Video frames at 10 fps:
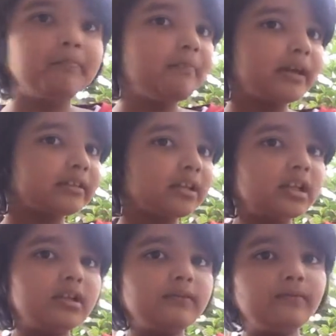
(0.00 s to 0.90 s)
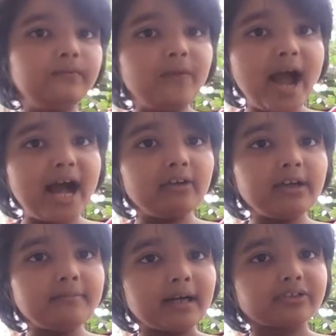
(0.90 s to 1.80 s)
but
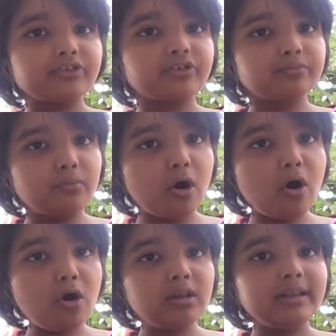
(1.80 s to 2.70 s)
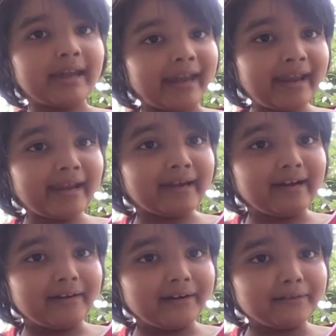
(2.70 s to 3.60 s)
very much small
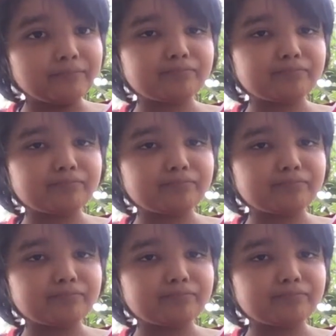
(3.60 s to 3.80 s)
hair.